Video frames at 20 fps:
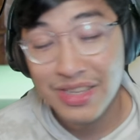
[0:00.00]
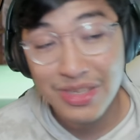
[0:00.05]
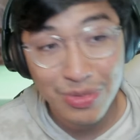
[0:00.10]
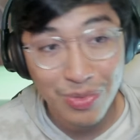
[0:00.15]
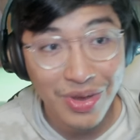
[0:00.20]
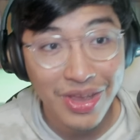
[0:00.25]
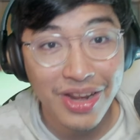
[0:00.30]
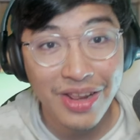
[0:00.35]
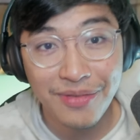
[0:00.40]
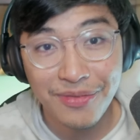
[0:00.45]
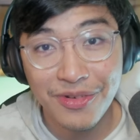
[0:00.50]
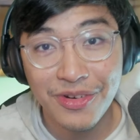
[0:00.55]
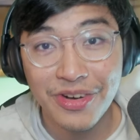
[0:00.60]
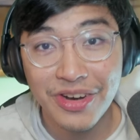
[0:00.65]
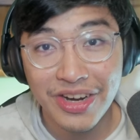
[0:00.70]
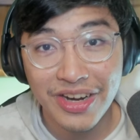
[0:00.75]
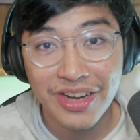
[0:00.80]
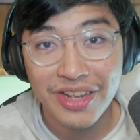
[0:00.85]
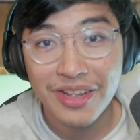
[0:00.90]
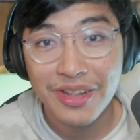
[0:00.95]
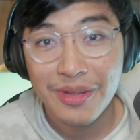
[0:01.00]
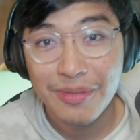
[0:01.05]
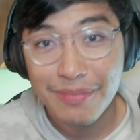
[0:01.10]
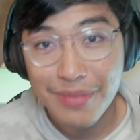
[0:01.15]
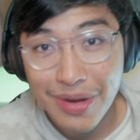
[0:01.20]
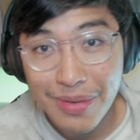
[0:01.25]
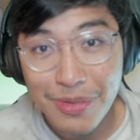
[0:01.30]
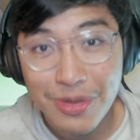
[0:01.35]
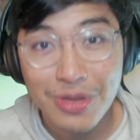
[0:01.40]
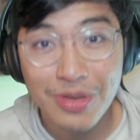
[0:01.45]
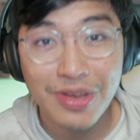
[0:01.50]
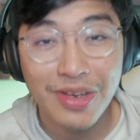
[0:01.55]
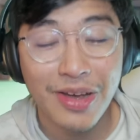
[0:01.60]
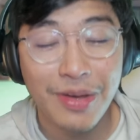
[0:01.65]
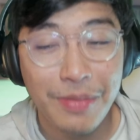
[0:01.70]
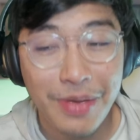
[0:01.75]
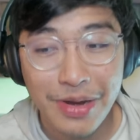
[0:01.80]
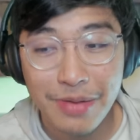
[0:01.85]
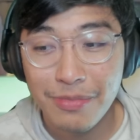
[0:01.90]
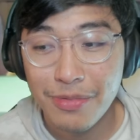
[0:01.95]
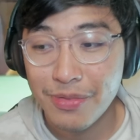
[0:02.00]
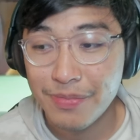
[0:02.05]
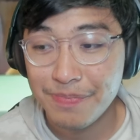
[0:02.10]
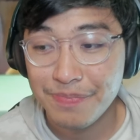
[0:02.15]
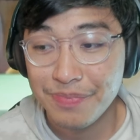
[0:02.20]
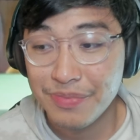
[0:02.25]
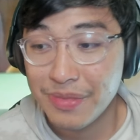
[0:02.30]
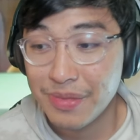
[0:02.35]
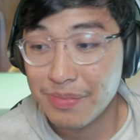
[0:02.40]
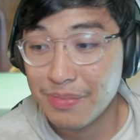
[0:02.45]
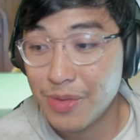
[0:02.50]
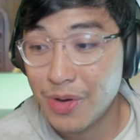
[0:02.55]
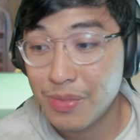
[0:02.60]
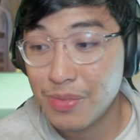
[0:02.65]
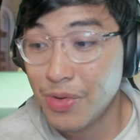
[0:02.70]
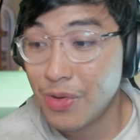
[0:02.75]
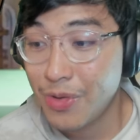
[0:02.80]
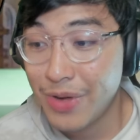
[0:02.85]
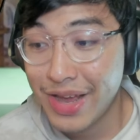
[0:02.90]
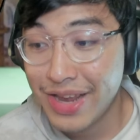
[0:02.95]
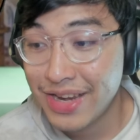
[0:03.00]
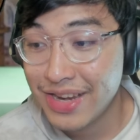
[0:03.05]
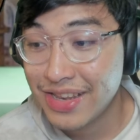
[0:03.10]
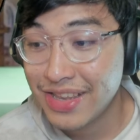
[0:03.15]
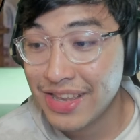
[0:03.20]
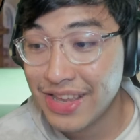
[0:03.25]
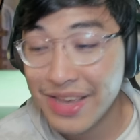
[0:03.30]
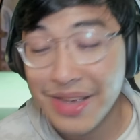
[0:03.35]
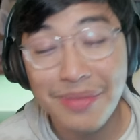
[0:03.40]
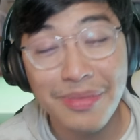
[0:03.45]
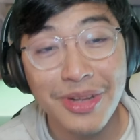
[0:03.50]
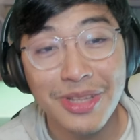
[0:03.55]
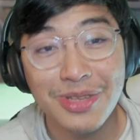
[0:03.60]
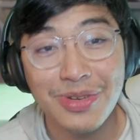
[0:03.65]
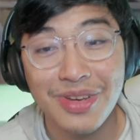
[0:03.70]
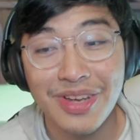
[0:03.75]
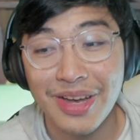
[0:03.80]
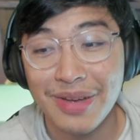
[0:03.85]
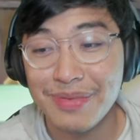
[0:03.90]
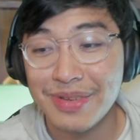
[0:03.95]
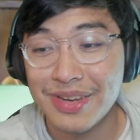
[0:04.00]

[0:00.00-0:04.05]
Waiting for Momo to come and Momo and Yaman to come